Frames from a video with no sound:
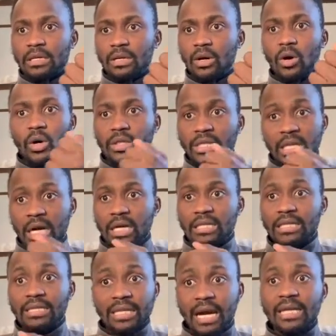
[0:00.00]
or not
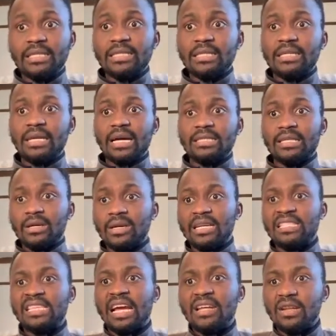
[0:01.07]
in IT, as long
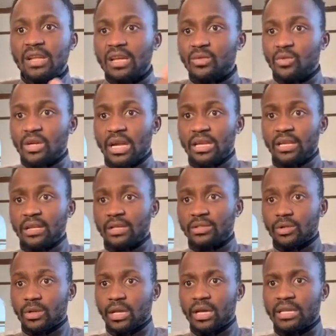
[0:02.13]
as I learned what I needed
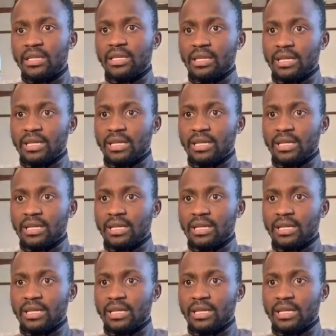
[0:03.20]
to learn,